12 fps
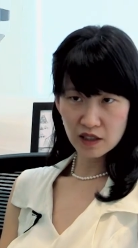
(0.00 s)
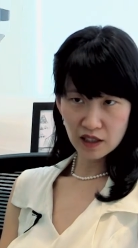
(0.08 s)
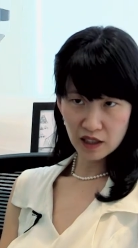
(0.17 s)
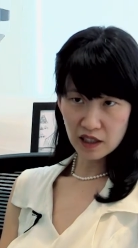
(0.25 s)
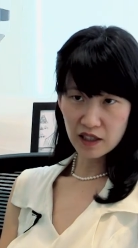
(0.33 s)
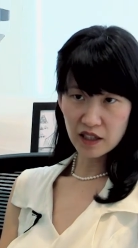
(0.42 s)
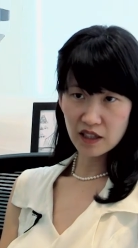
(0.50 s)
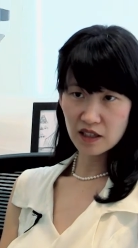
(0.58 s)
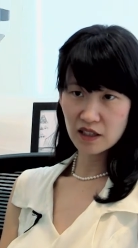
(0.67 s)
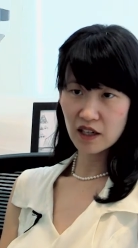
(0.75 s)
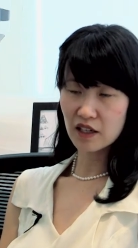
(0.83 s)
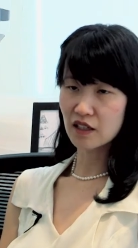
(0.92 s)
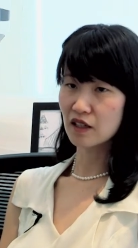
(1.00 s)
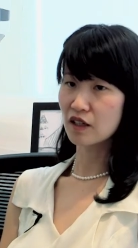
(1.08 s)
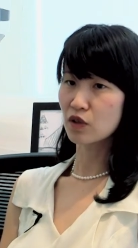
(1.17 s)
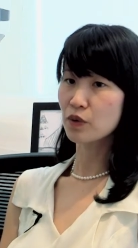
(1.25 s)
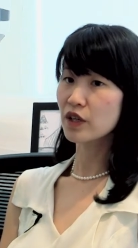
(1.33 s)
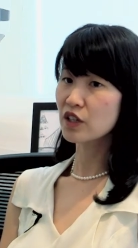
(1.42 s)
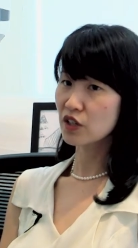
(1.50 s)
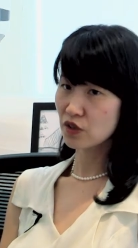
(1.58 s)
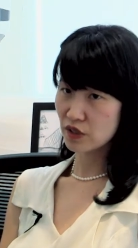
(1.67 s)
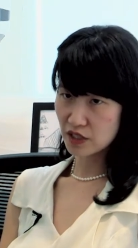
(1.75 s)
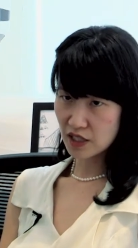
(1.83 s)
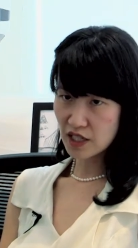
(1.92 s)
in a clinic and a quick
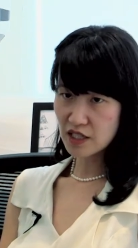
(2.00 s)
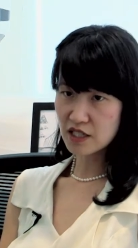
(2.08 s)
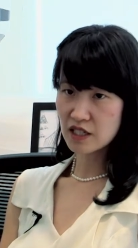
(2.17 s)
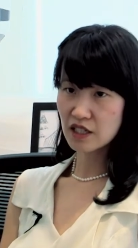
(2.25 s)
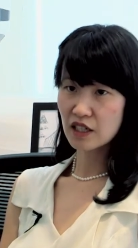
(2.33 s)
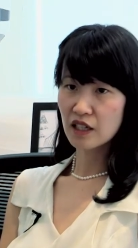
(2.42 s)
hearing test.